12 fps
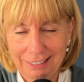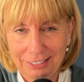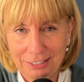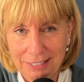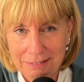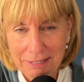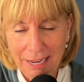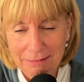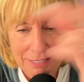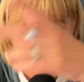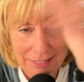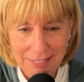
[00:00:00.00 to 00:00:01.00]
You're going to
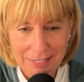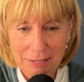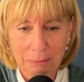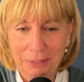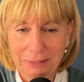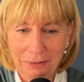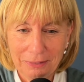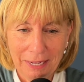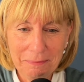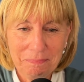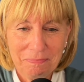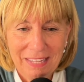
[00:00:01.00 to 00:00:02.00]
send it to someone. Okay.
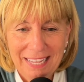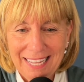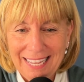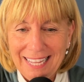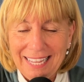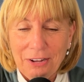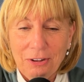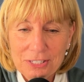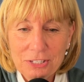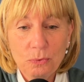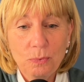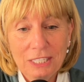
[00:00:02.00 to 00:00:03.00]

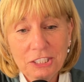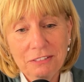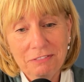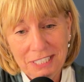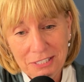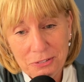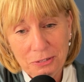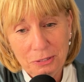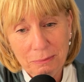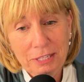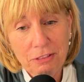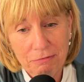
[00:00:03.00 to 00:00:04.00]
Also, watch the videos all the
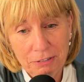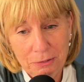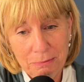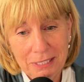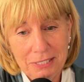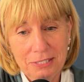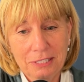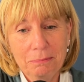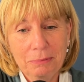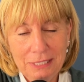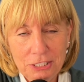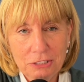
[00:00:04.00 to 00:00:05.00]
way through, because the
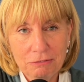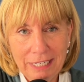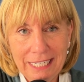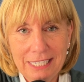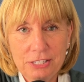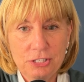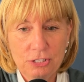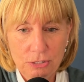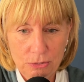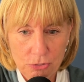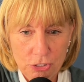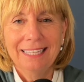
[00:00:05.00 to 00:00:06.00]
completion rate is
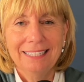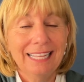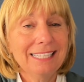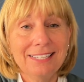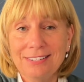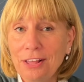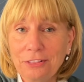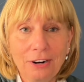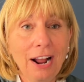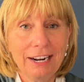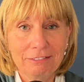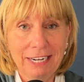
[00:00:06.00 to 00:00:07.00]
huge. That's another
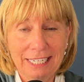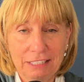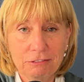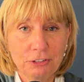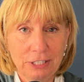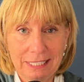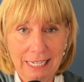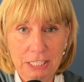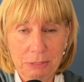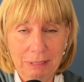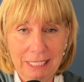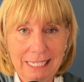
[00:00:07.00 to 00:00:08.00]
high rating for
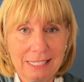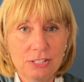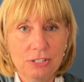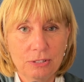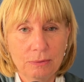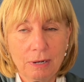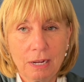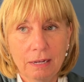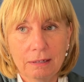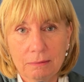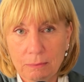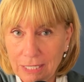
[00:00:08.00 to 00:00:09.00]
engagement, is to
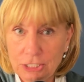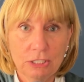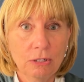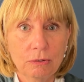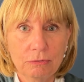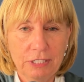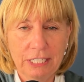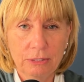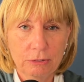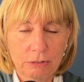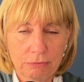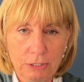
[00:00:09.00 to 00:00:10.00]
watch the whole video
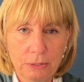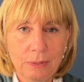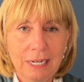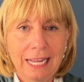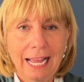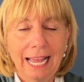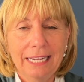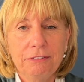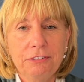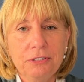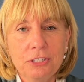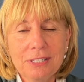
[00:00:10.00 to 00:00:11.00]
through. And
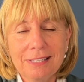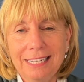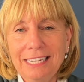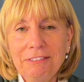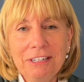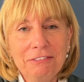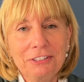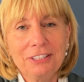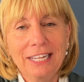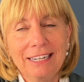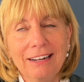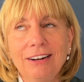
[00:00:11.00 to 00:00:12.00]
if you even if you're
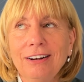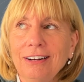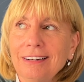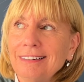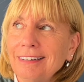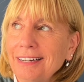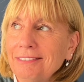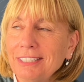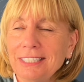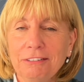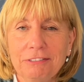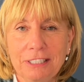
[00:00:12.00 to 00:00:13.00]
like, oh, I
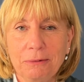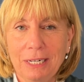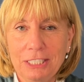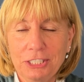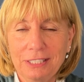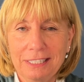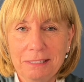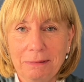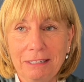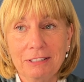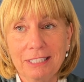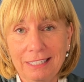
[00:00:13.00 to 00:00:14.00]
really don't feel like watching this, but I
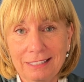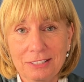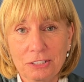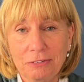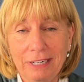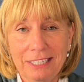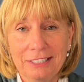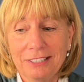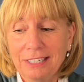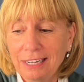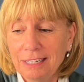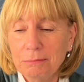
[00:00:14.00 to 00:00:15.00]
really like this creator,
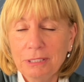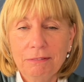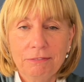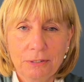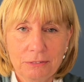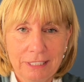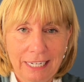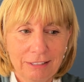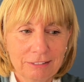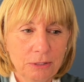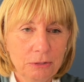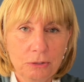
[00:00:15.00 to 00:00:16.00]
put the phone down,
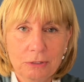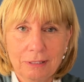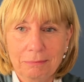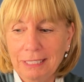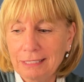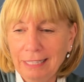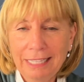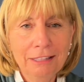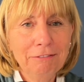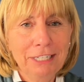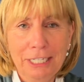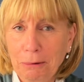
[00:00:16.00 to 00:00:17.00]
go do something. Let the
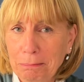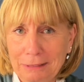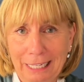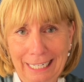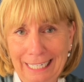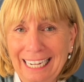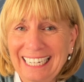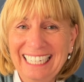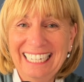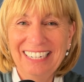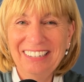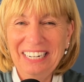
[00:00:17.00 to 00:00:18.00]
video play.
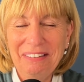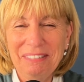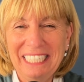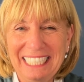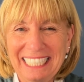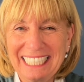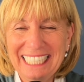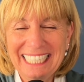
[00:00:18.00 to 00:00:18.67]
You know what I mean?